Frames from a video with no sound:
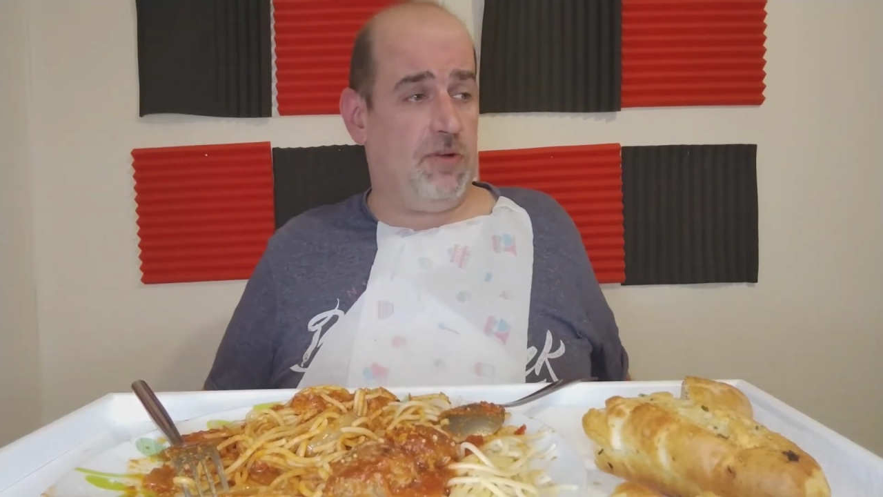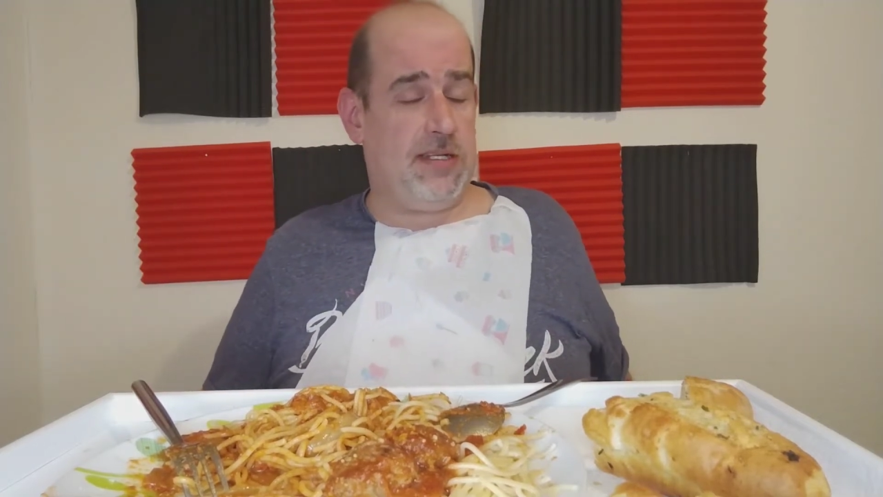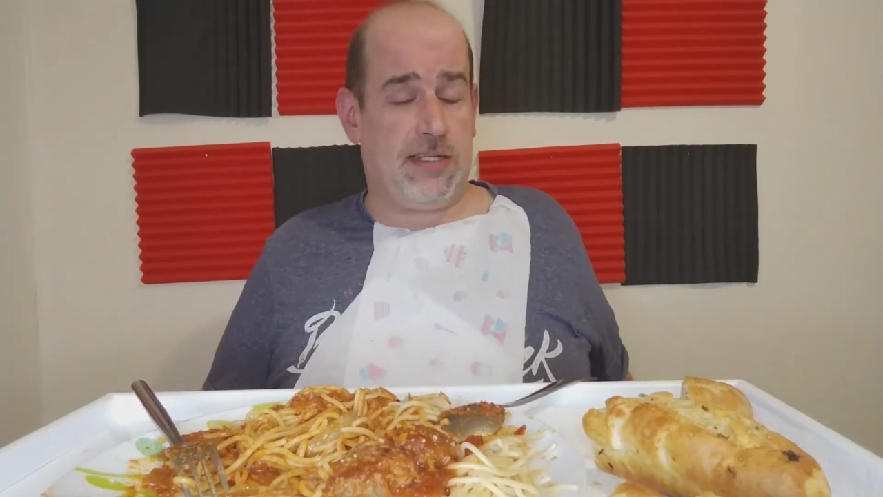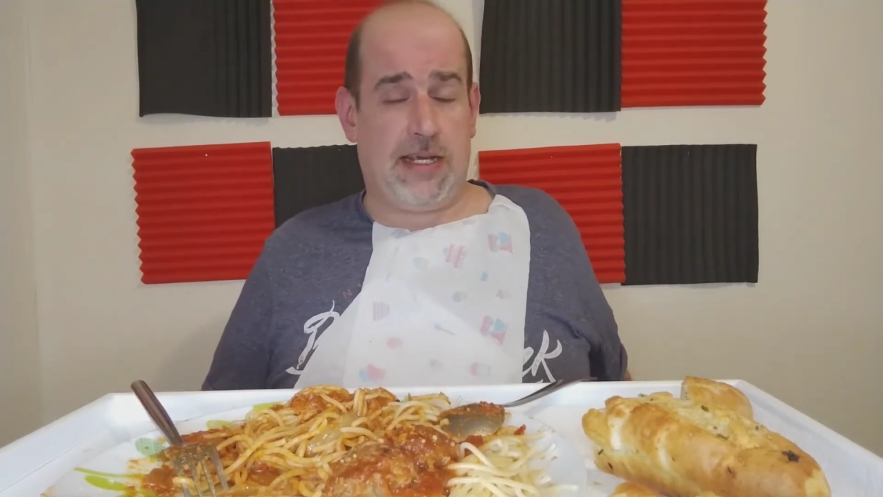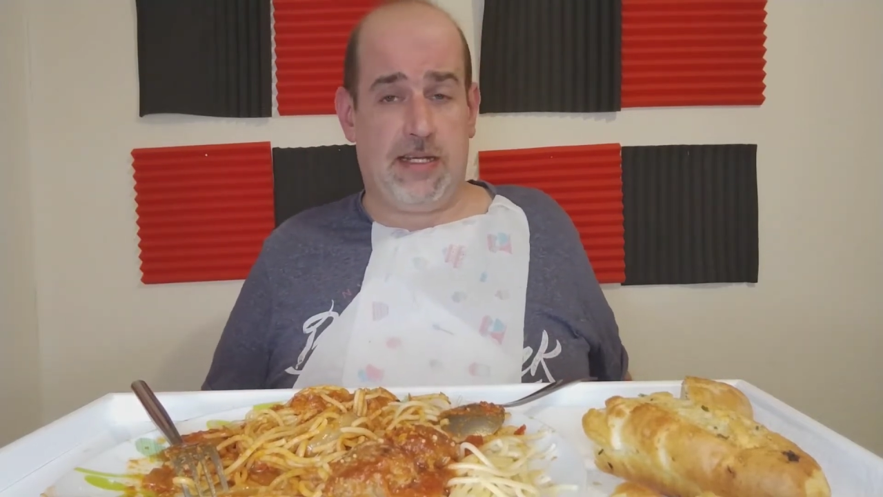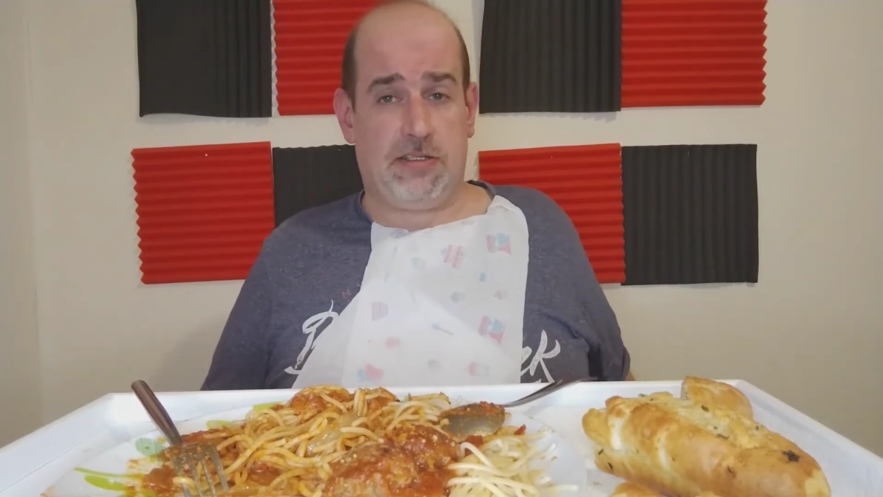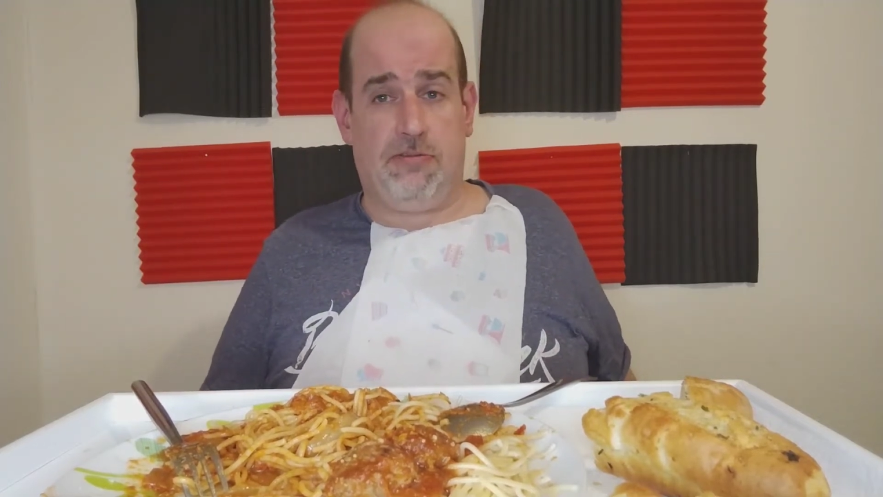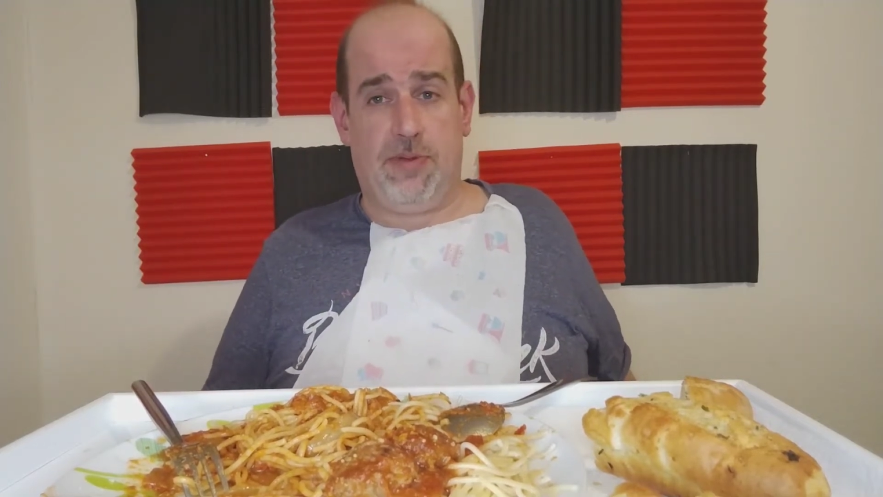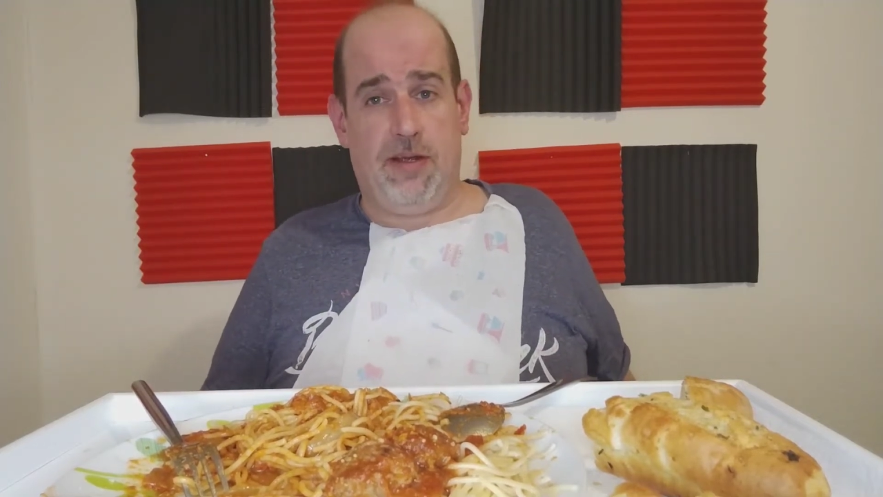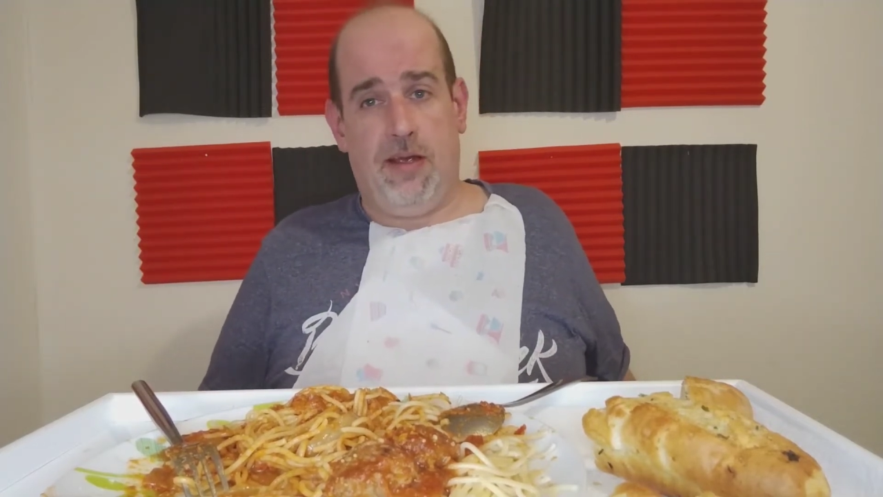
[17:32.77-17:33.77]
Windsor
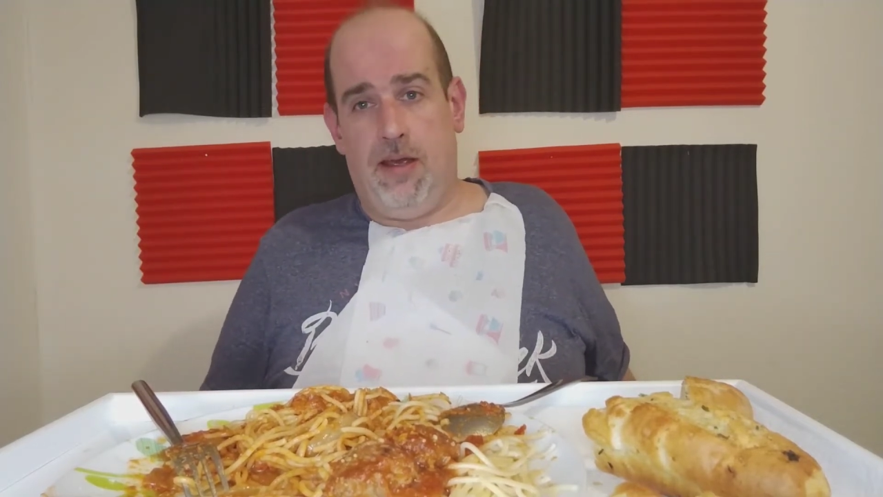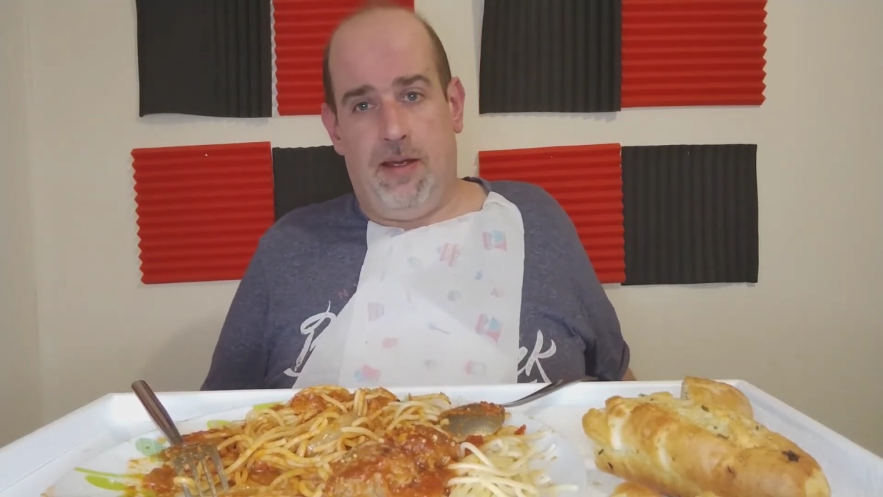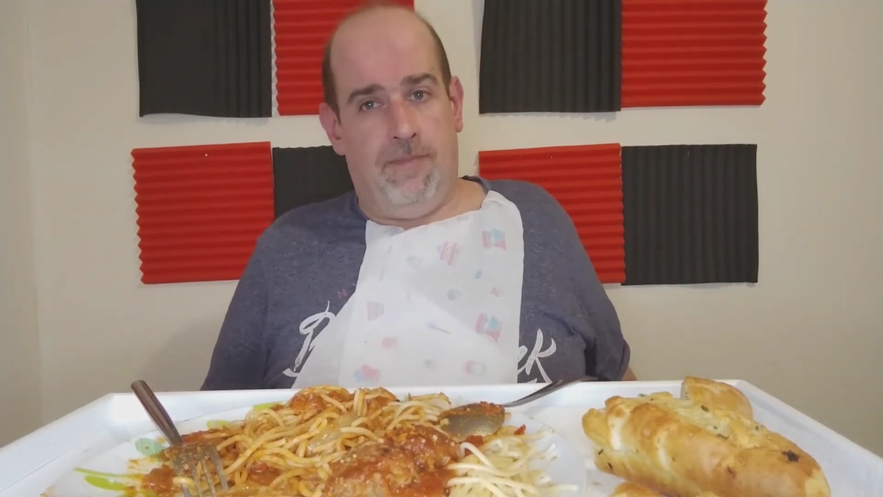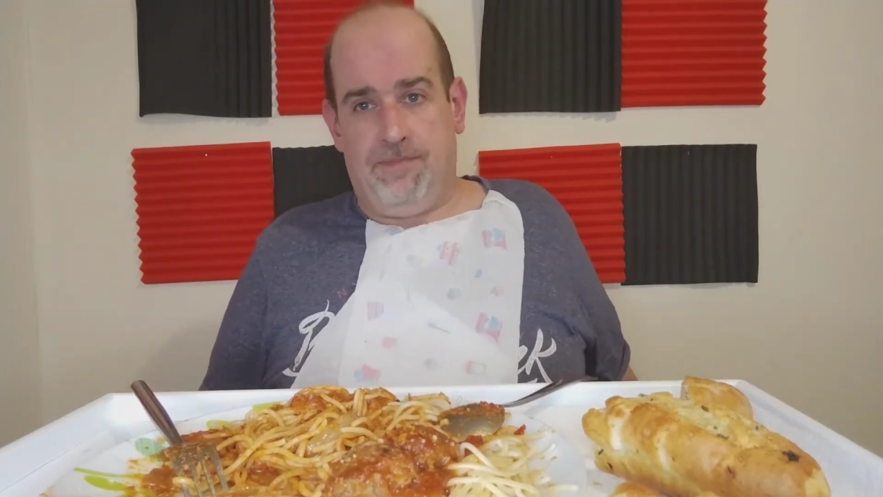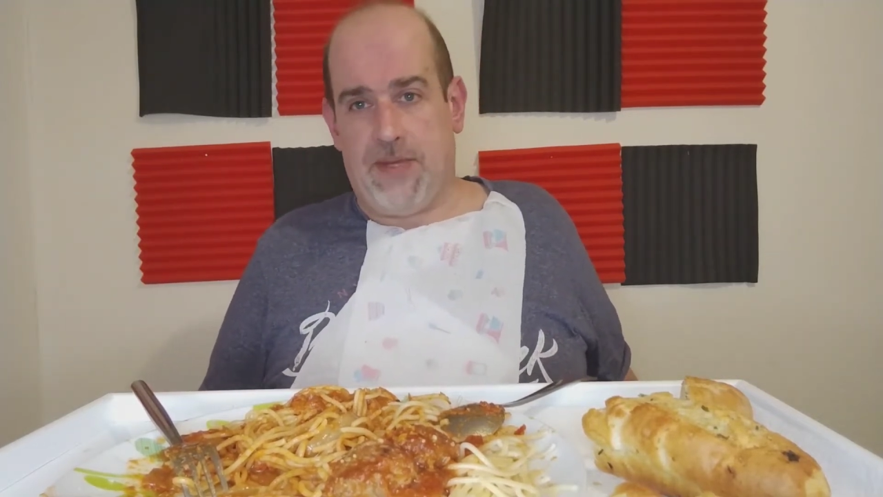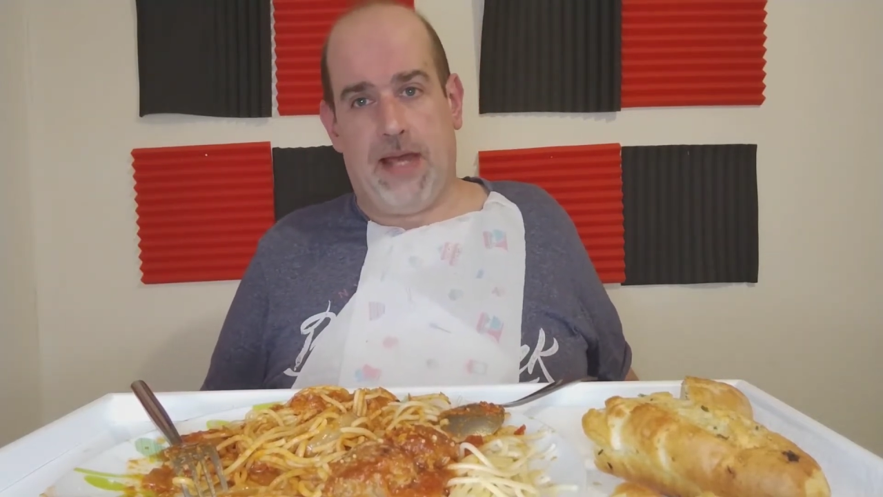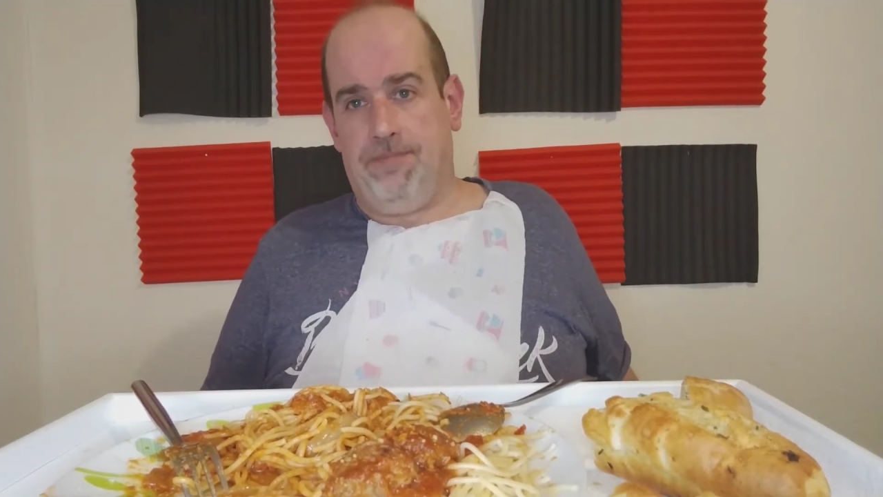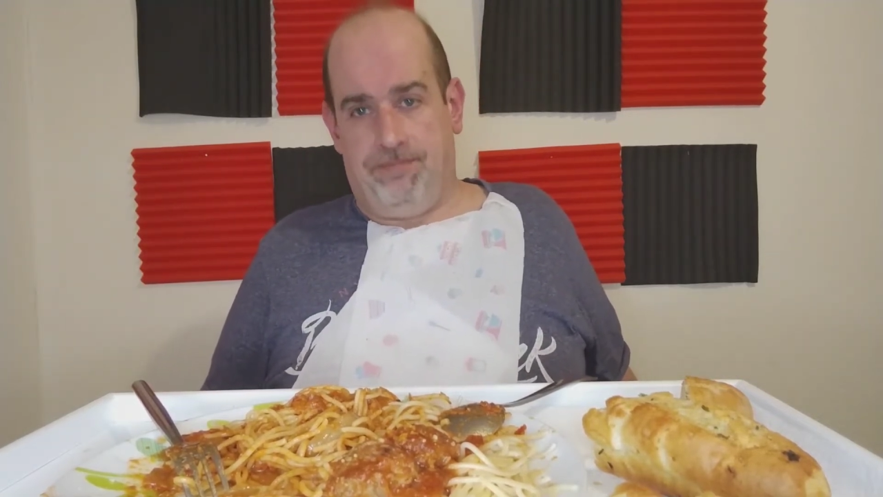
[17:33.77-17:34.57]
Castle, but no,